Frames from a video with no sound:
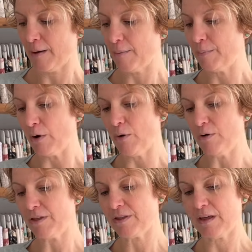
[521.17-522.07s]

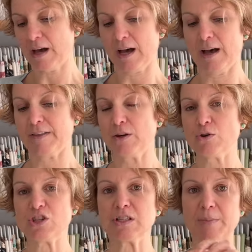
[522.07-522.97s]
Both, the
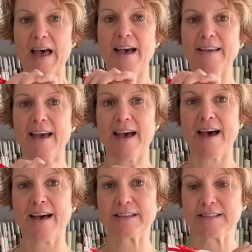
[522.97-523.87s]
notions bag
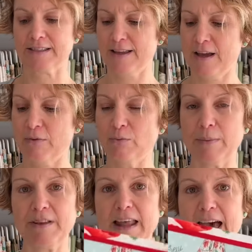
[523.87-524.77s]
has
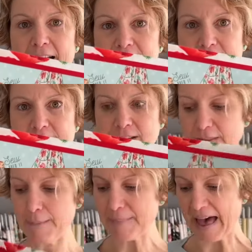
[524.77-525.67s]
ribbon accent on
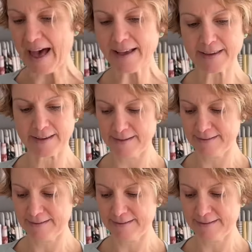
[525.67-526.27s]
the back.